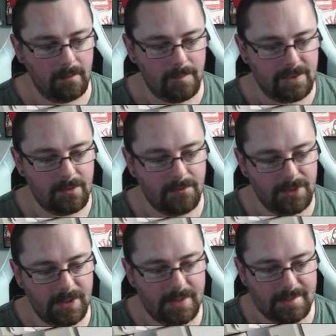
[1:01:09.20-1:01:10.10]
Mr. Evil
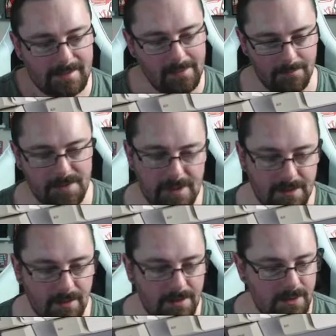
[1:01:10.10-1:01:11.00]
Genius is tempted to
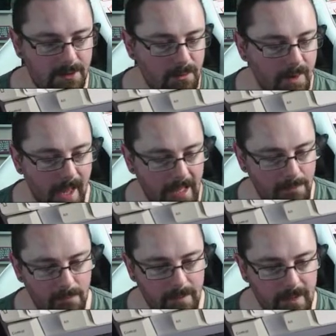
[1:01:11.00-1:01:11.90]
go to an
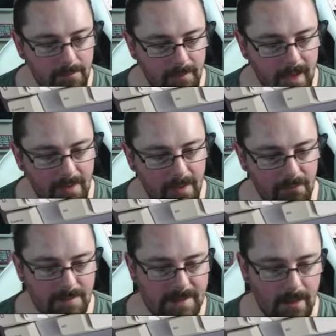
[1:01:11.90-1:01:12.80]
Edinburgh meet, but getting there
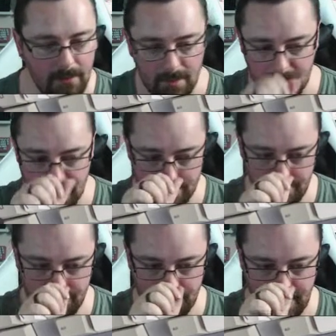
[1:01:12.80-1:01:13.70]
from the south coast is a
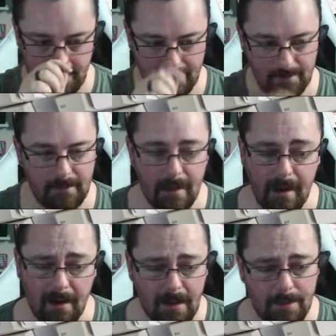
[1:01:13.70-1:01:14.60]
bit of a pain.
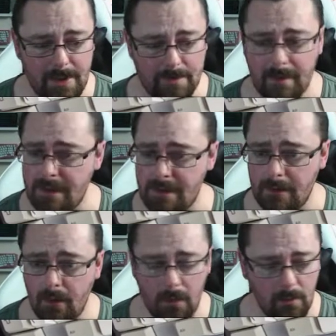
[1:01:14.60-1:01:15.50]
Yeah, I can imagine, man. That's a
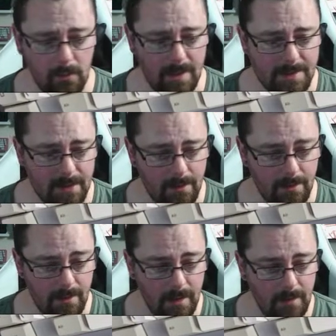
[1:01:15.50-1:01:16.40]
long old way to go.